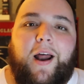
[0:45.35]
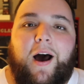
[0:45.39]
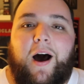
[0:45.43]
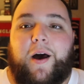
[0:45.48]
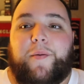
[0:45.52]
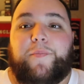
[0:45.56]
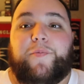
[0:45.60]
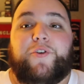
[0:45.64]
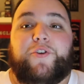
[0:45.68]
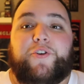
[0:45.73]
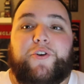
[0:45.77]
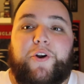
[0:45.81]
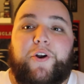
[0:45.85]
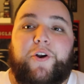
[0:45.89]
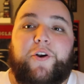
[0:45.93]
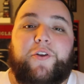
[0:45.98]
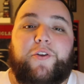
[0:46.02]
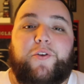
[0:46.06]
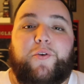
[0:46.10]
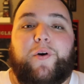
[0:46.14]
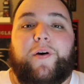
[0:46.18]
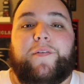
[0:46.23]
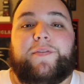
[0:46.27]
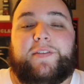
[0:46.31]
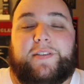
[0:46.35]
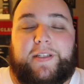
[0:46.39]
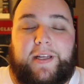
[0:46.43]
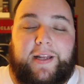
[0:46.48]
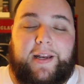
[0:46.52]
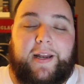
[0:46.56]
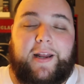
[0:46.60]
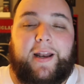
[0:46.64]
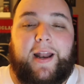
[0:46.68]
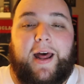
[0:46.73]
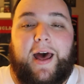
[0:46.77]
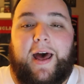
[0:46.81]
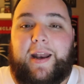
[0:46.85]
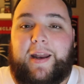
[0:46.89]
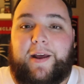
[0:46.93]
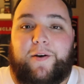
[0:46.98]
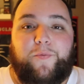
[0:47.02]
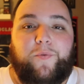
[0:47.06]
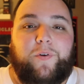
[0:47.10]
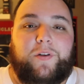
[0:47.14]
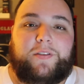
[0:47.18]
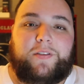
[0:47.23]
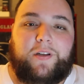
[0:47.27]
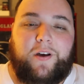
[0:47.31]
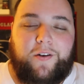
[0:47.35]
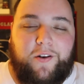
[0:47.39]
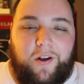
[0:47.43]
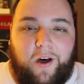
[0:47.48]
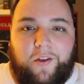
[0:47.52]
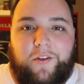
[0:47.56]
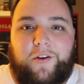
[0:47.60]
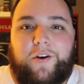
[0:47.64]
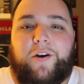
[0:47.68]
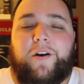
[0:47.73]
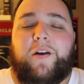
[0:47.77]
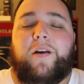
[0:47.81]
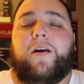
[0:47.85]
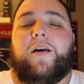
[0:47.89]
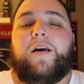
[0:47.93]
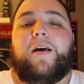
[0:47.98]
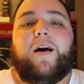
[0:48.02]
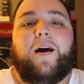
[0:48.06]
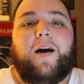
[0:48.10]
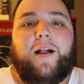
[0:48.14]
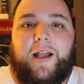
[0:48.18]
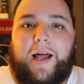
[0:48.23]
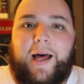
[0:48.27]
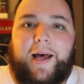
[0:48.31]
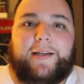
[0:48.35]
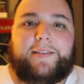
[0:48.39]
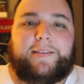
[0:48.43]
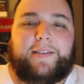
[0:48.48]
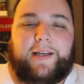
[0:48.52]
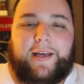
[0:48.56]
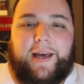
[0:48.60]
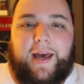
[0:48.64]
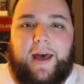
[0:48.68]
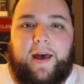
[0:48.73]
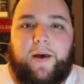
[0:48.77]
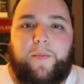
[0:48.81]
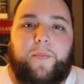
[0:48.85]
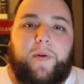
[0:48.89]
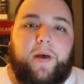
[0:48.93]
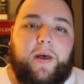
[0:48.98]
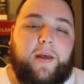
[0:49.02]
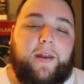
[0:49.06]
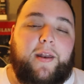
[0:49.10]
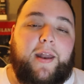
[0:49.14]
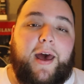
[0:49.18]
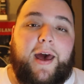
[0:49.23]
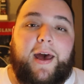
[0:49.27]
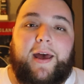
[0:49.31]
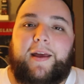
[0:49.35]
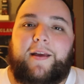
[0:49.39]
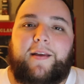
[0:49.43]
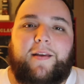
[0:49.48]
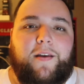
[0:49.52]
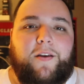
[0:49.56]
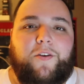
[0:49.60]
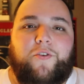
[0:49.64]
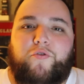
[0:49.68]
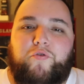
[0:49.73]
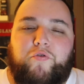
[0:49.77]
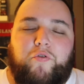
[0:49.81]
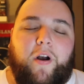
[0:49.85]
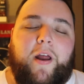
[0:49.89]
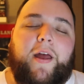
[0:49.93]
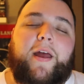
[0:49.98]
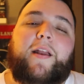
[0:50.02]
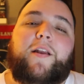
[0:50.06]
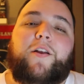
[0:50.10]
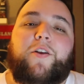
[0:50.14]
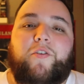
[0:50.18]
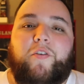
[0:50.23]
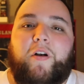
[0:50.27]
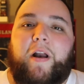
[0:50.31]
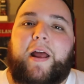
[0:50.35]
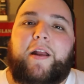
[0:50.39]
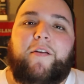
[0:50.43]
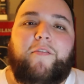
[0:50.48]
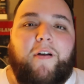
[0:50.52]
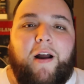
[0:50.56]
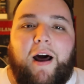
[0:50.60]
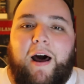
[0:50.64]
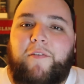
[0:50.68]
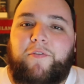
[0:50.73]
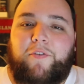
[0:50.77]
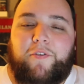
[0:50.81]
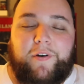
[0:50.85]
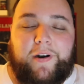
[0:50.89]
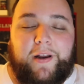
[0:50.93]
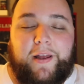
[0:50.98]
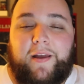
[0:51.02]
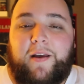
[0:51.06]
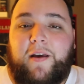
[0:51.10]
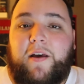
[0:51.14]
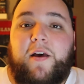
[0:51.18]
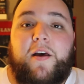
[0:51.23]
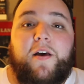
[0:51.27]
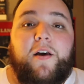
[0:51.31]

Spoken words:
I'm sure you have seen it, and it was another classic game in a great rivalry.